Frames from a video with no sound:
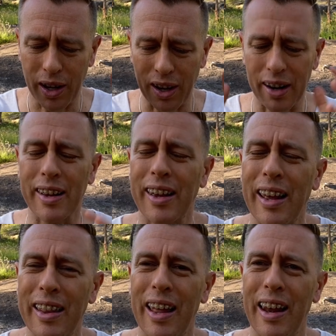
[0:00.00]
we can go and
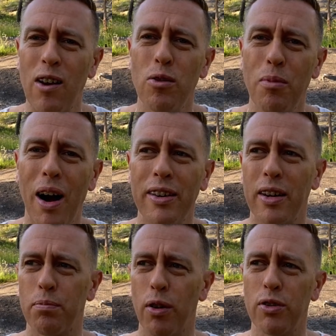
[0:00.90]
get that
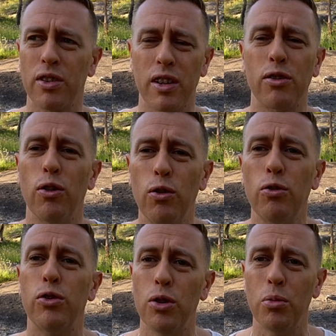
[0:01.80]
narrow-minded approach that it's
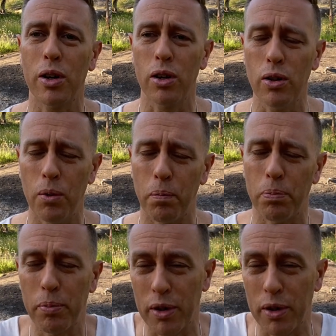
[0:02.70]
all doom and gloom.